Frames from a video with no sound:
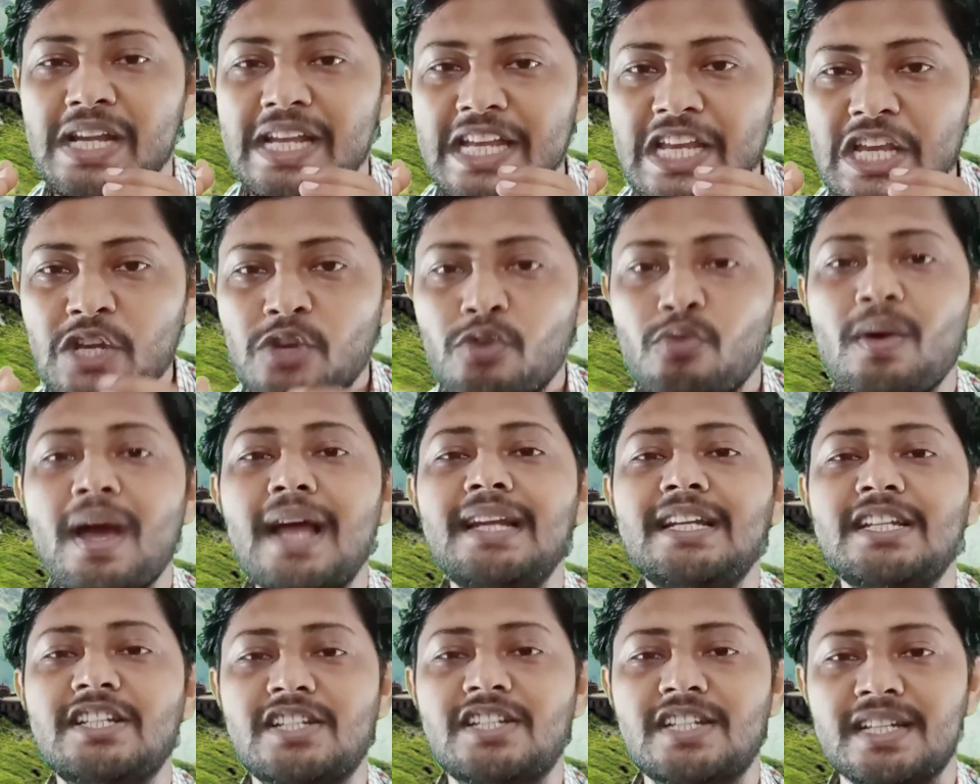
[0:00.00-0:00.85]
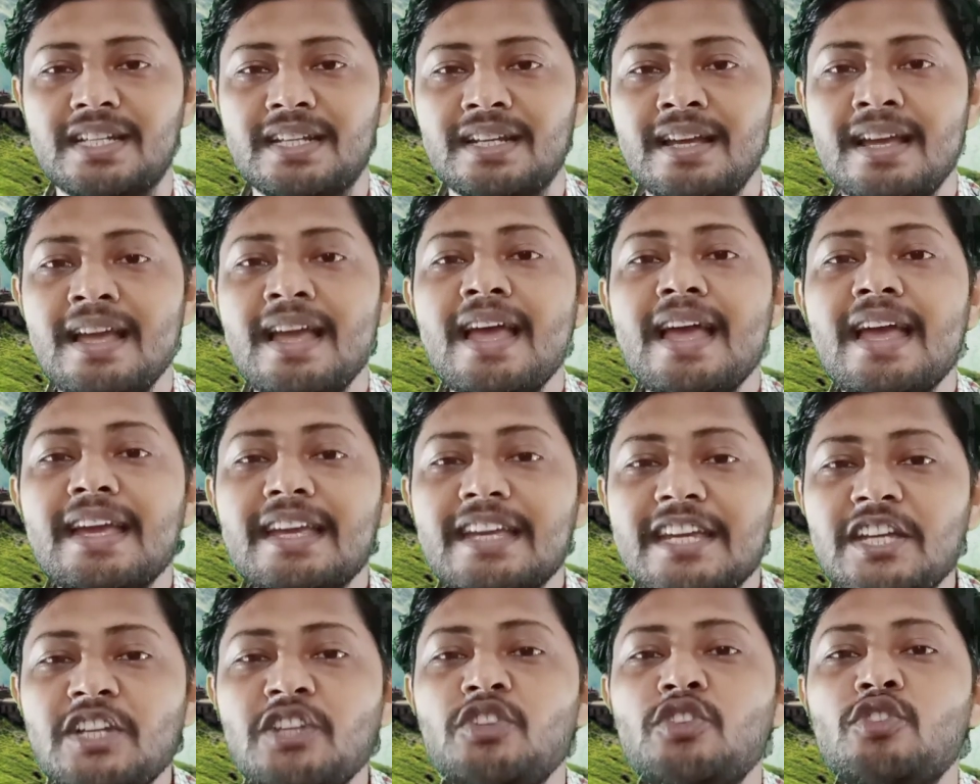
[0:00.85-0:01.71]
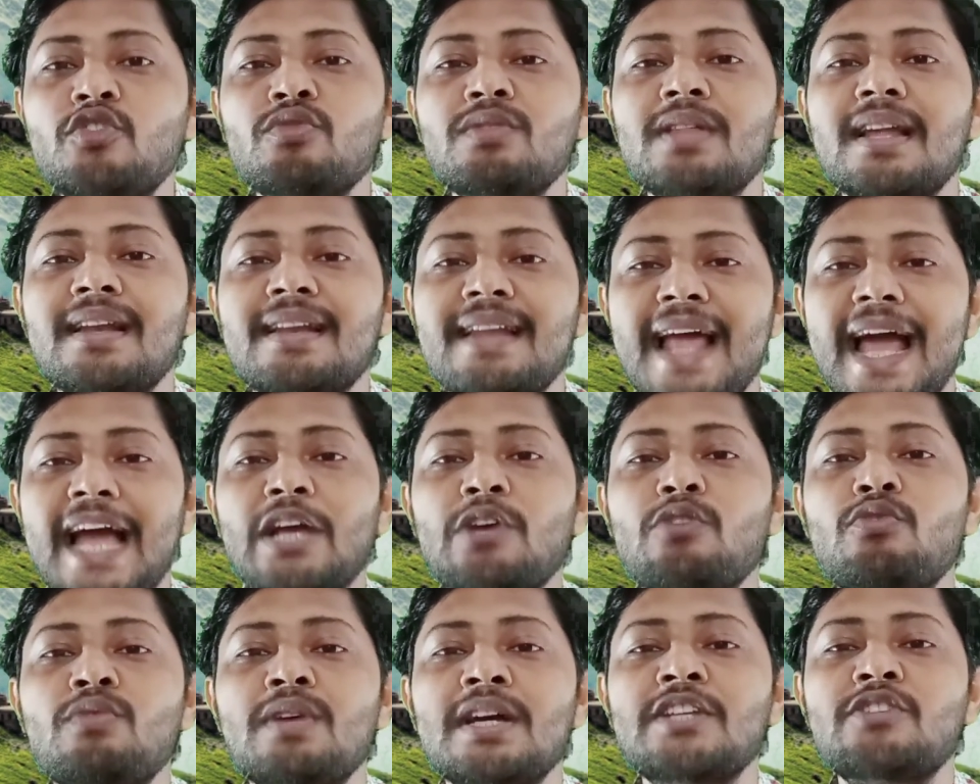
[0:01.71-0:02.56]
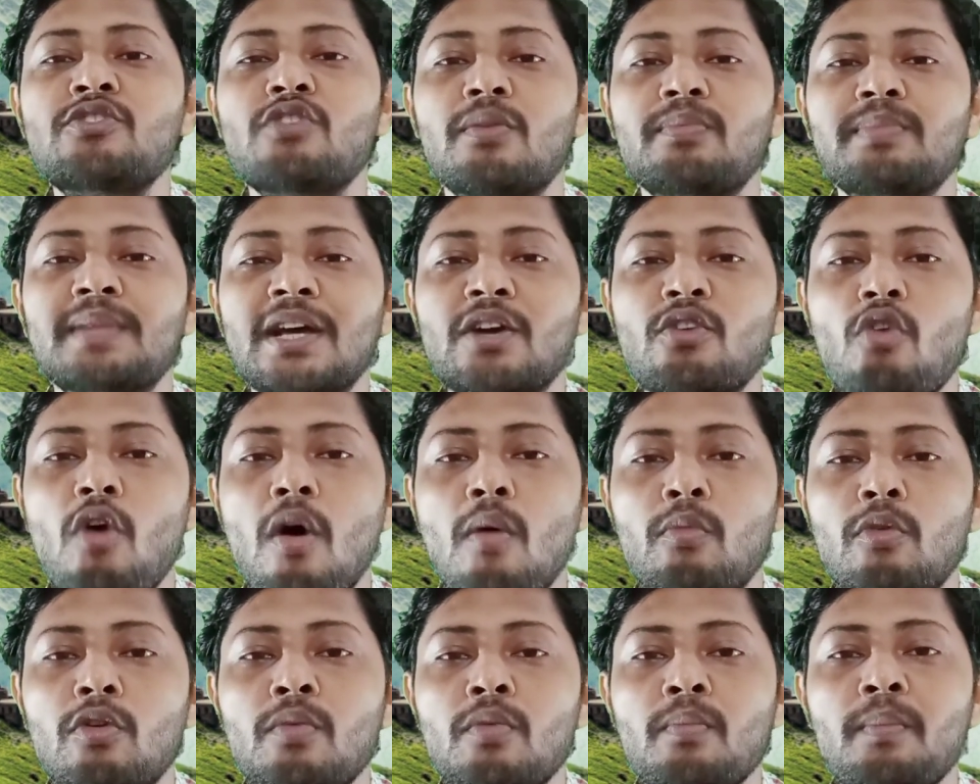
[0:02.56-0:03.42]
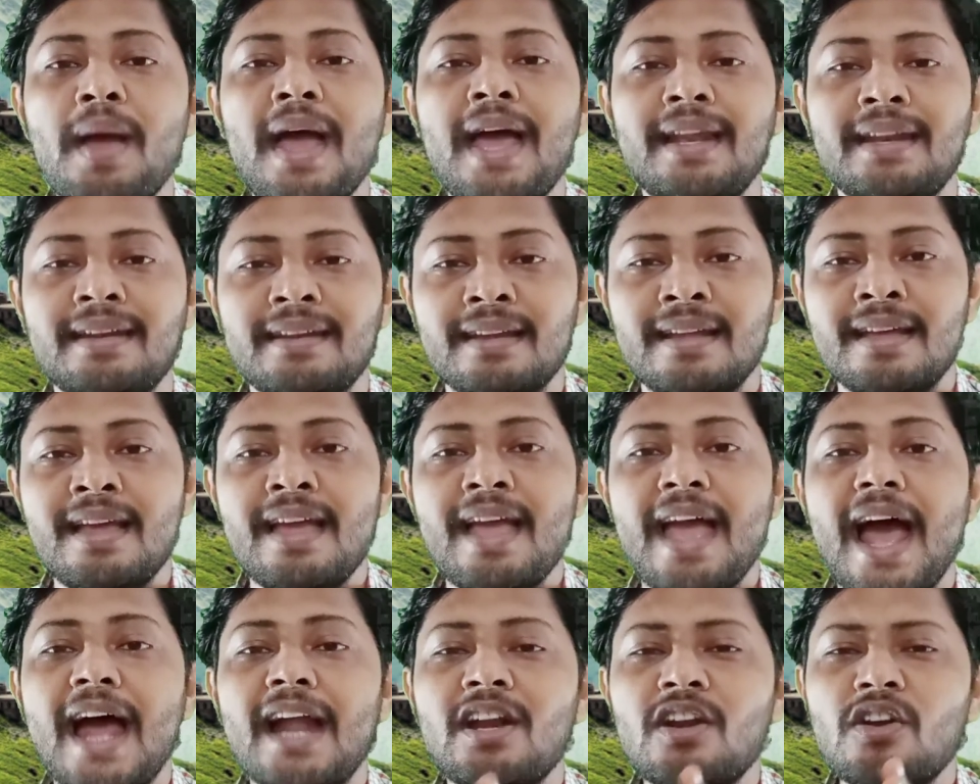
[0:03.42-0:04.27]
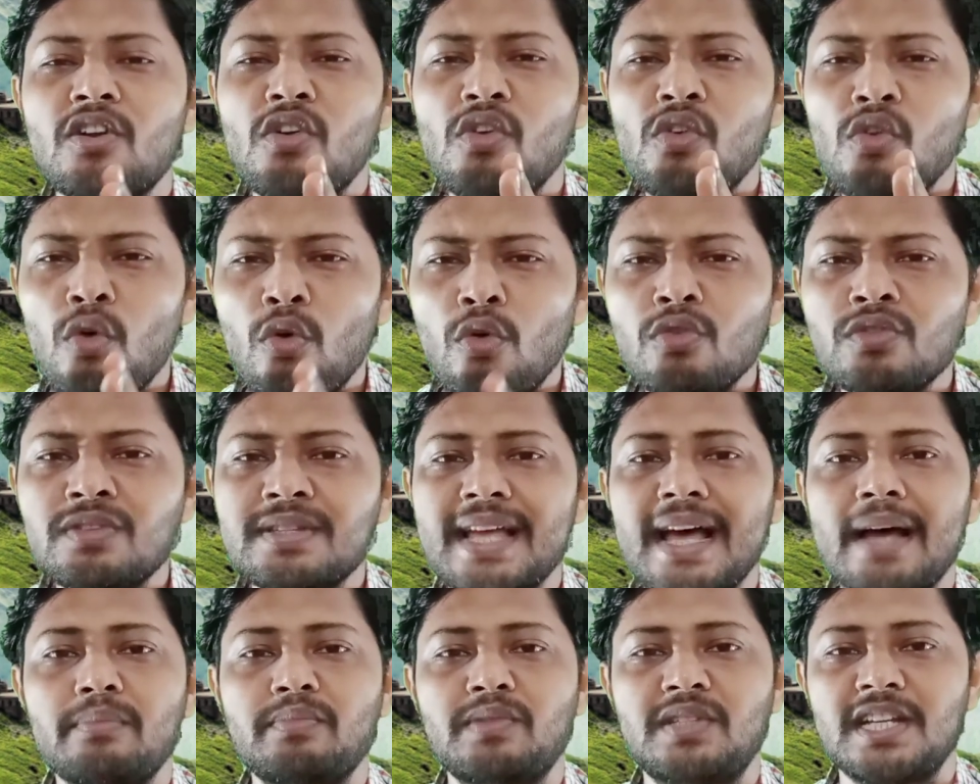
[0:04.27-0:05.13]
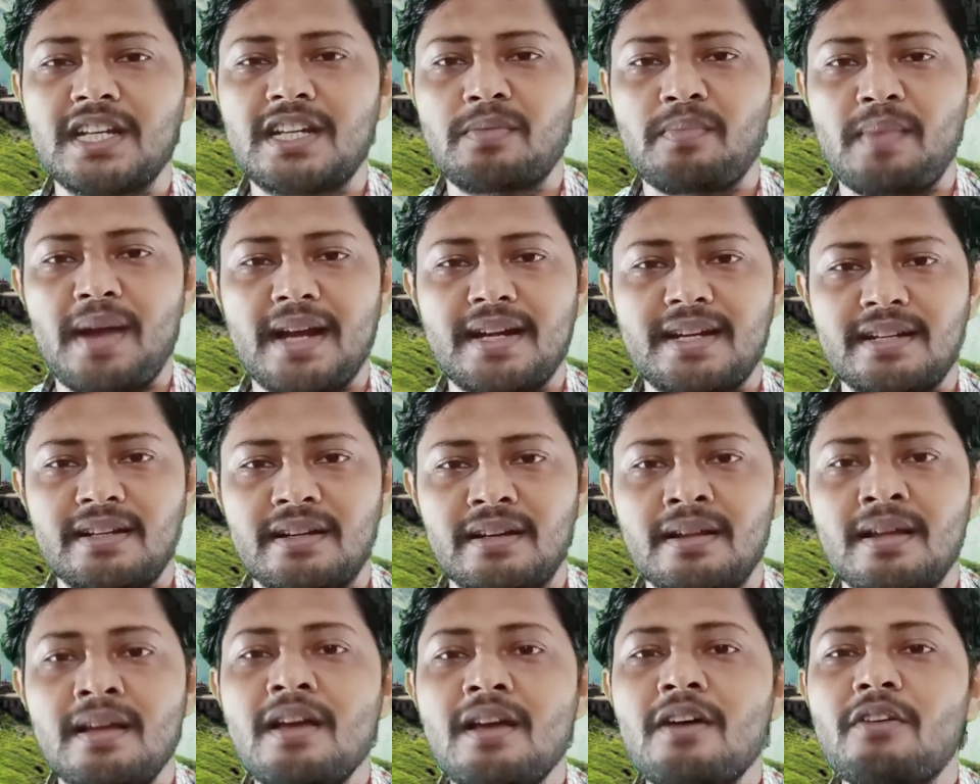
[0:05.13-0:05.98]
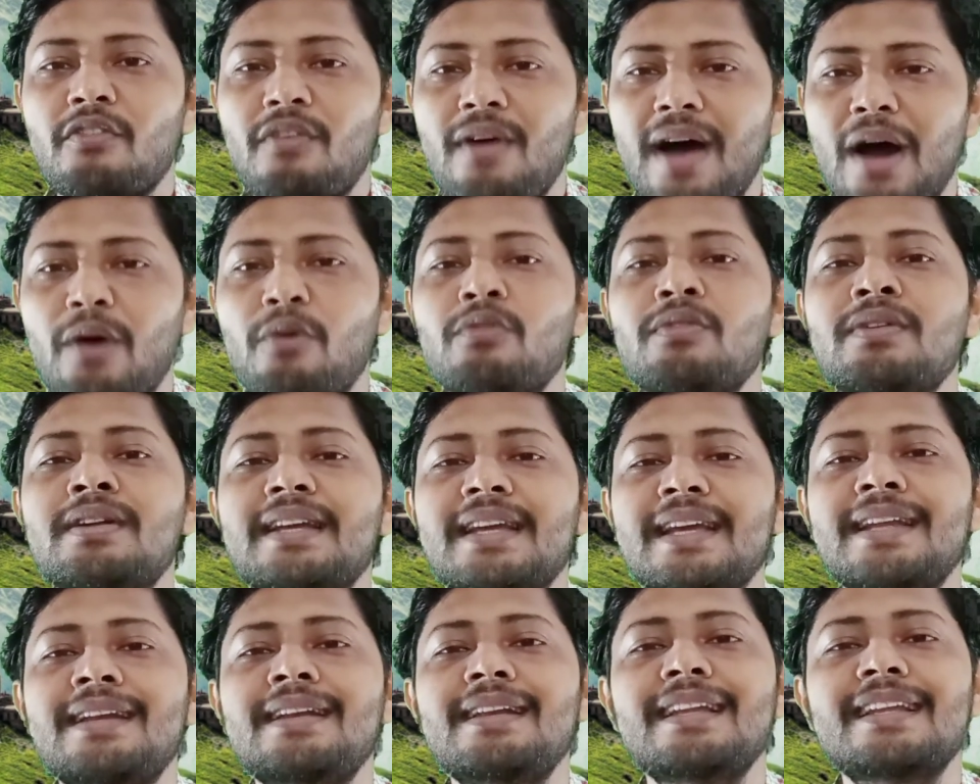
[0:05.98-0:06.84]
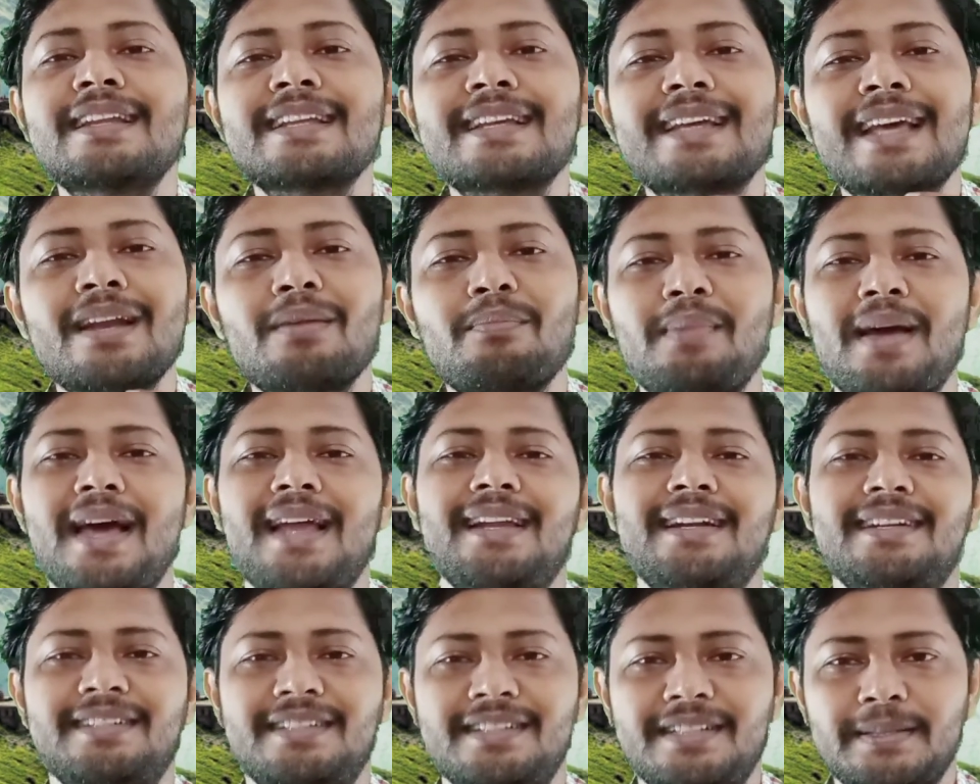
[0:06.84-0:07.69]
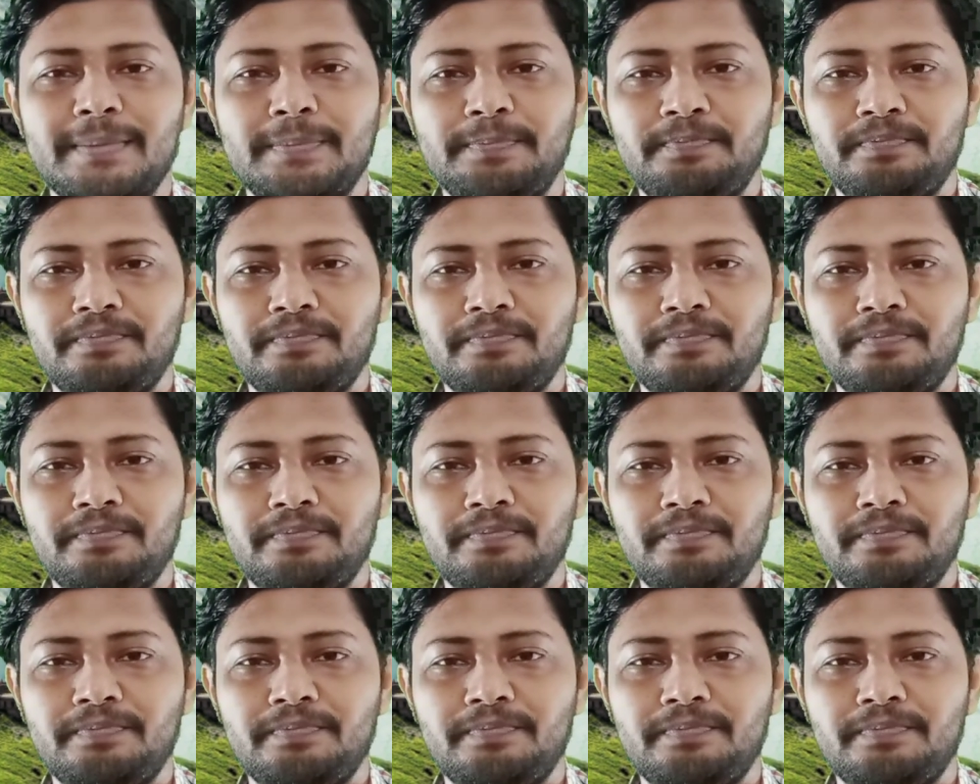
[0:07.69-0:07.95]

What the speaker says: equality into the language of the common man and low subject matter found in Lyrical Ballads.